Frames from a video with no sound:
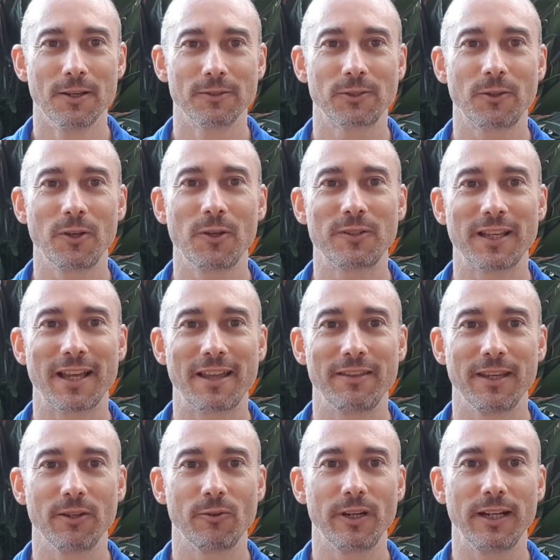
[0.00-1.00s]
So those are
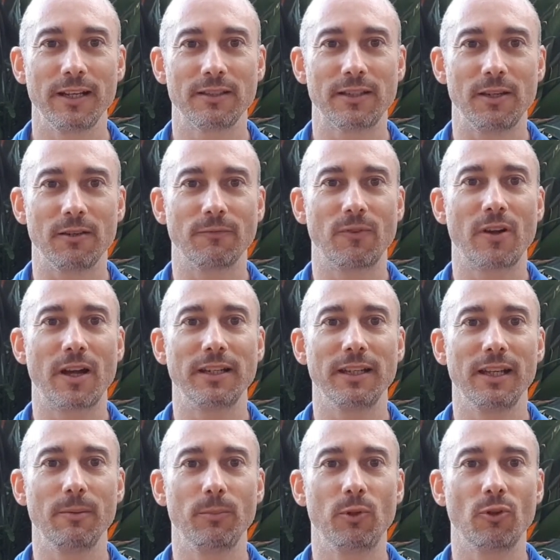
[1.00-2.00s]
the ingredients that you can find
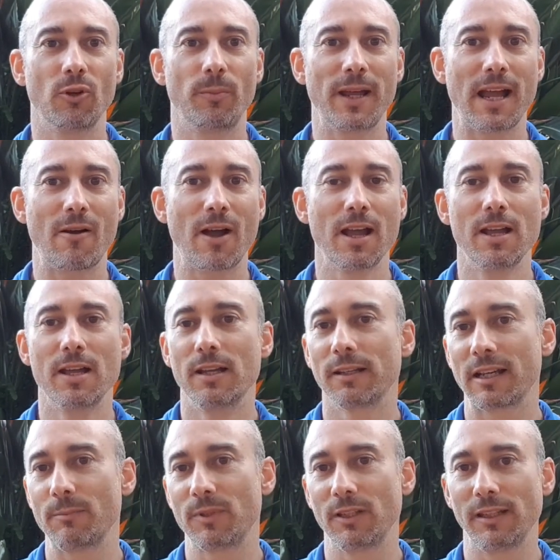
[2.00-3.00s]
in Pure Power.
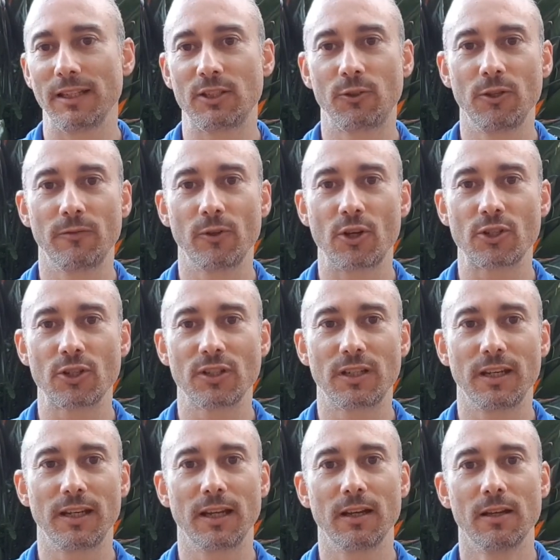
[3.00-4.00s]
It comes in these 2
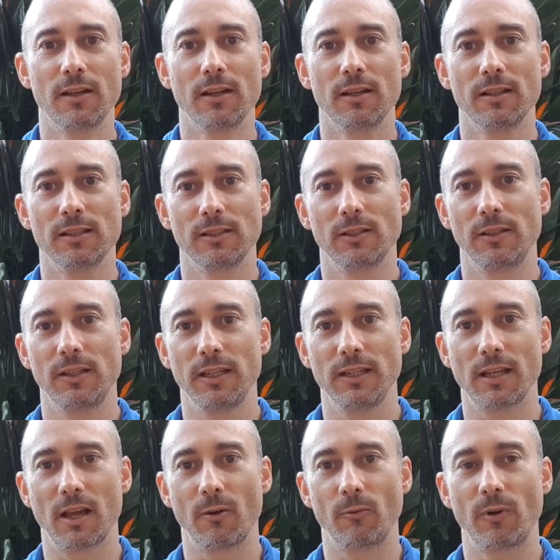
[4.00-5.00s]
versions here.
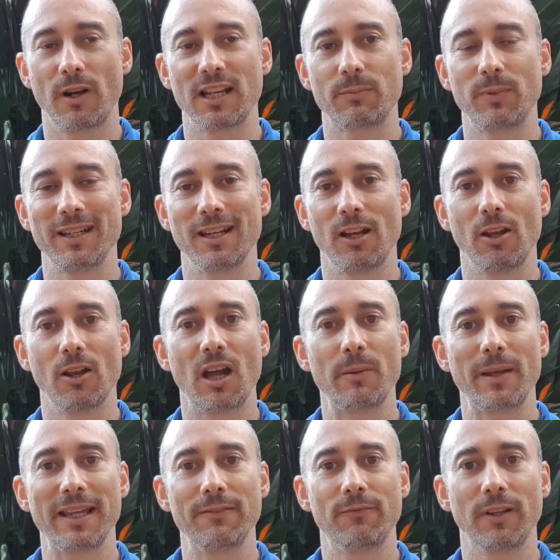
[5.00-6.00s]
The raspberry
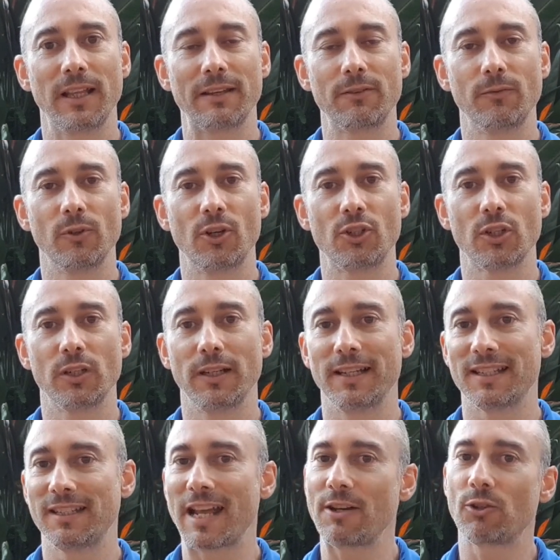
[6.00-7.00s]
limeade flavored version
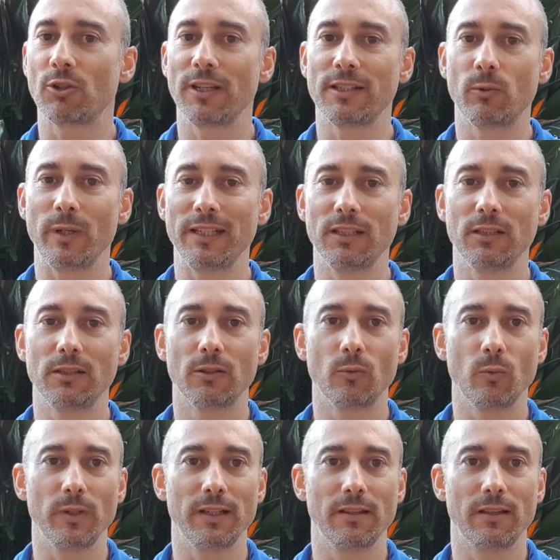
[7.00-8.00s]
is naturally sweetened
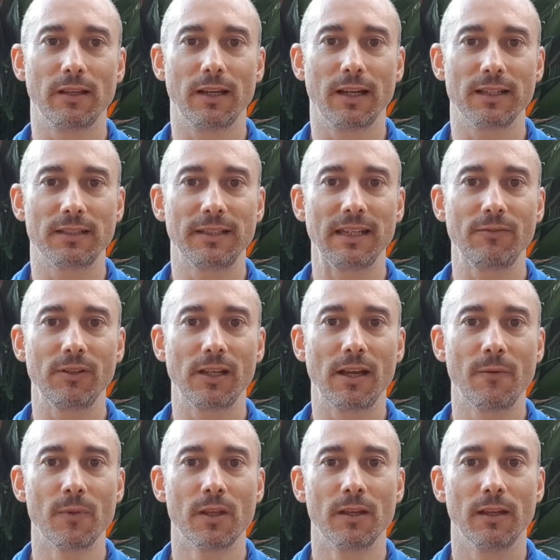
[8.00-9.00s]
with
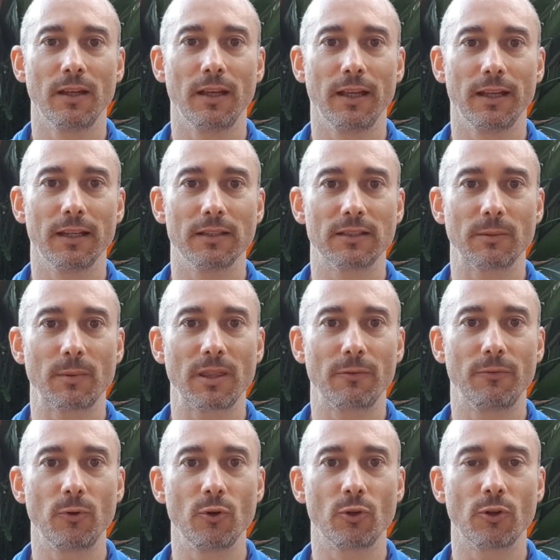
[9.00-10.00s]
stevia and some other
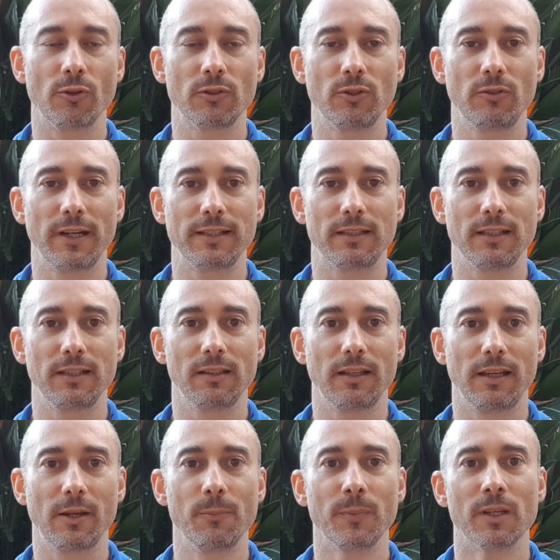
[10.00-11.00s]
fruit concentrates in
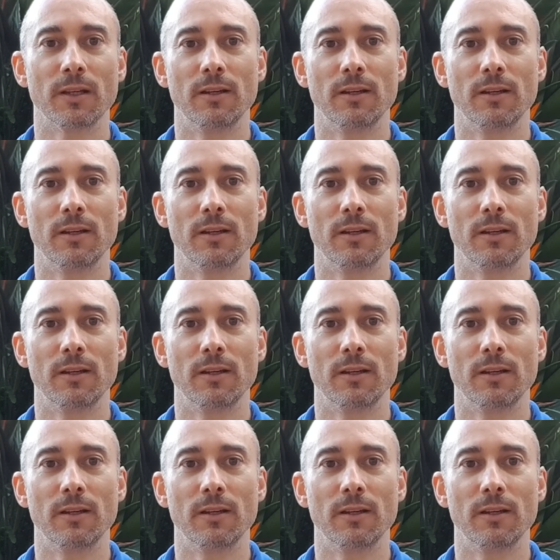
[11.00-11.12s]
there.